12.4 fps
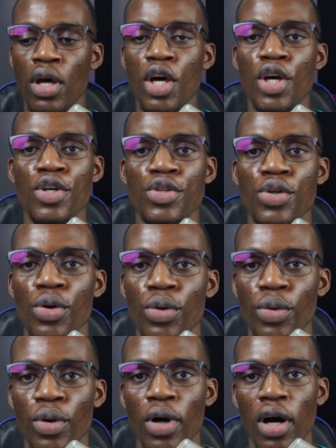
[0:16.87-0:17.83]
So
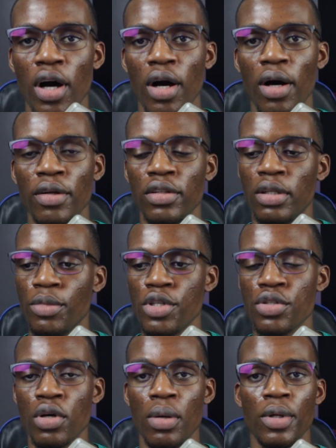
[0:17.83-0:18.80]
the most
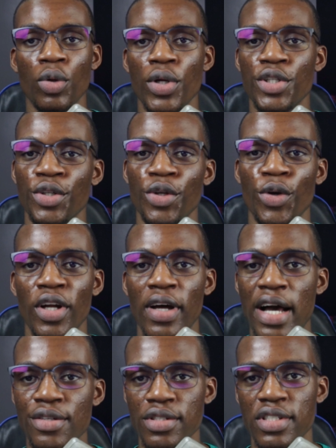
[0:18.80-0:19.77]
common question you're gonna
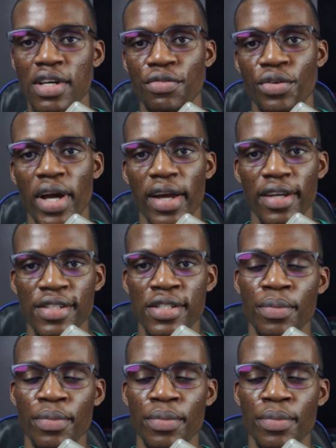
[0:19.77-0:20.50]
ask yourself here is,